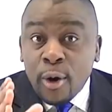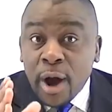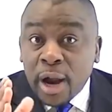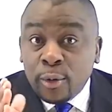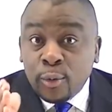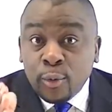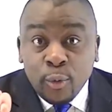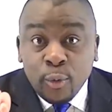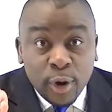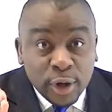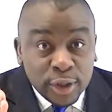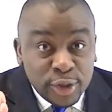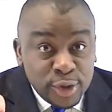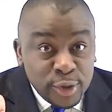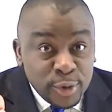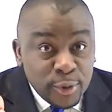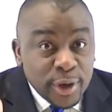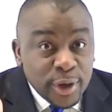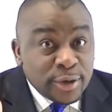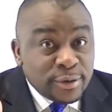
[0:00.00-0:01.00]
I'll watch you
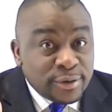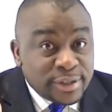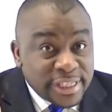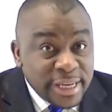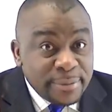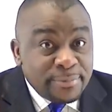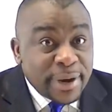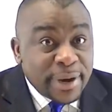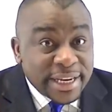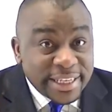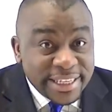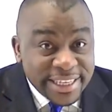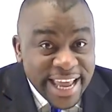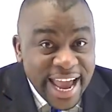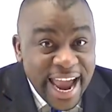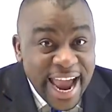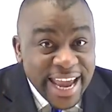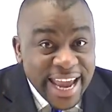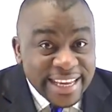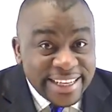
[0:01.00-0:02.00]
when you sleep at
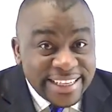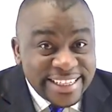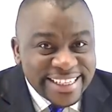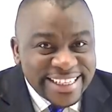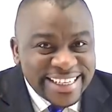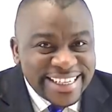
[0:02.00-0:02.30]
night.